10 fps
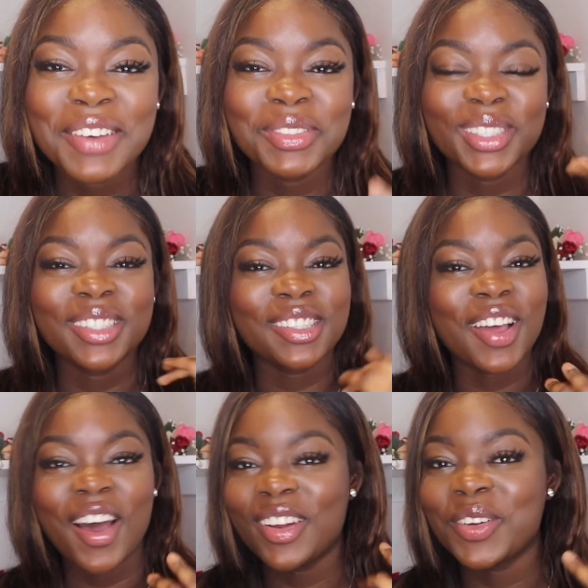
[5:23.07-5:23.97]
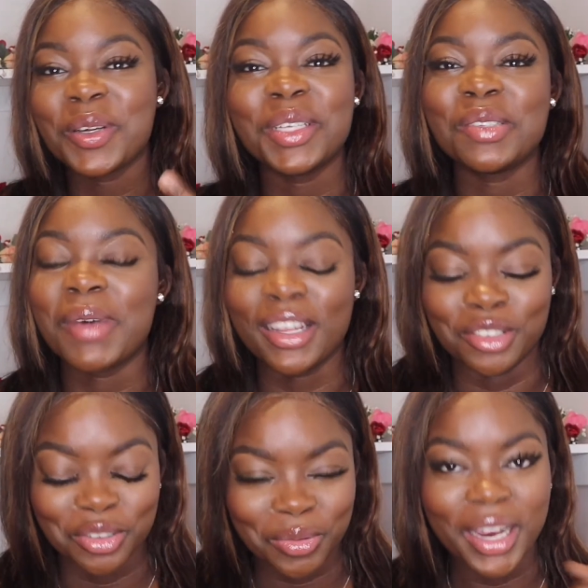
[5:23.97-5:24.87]
Moscato is my
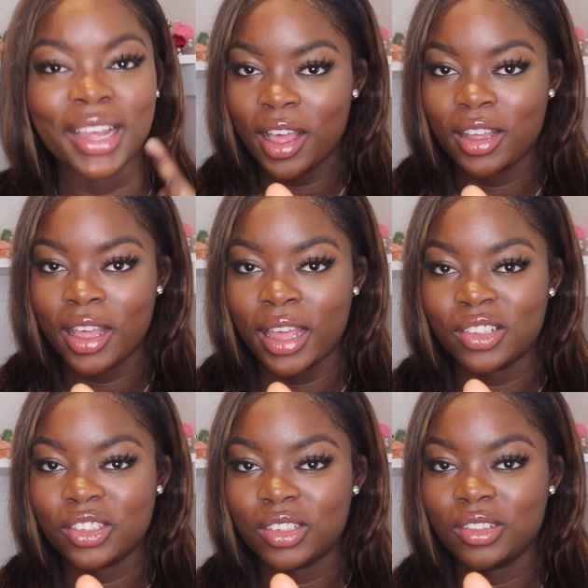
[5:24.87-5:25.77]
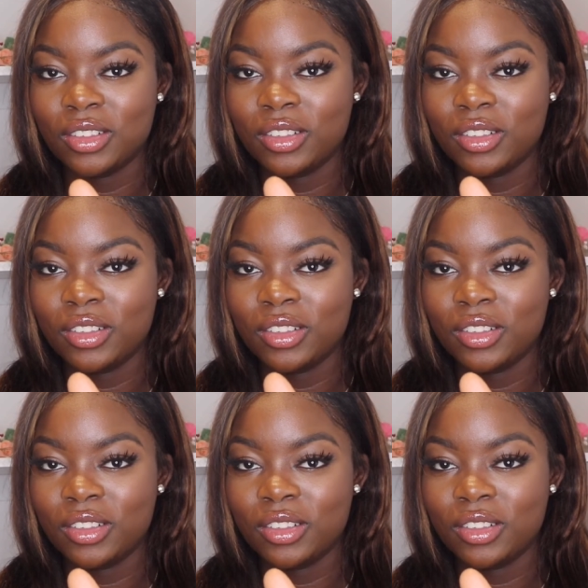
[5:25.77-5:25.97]
drink, guys.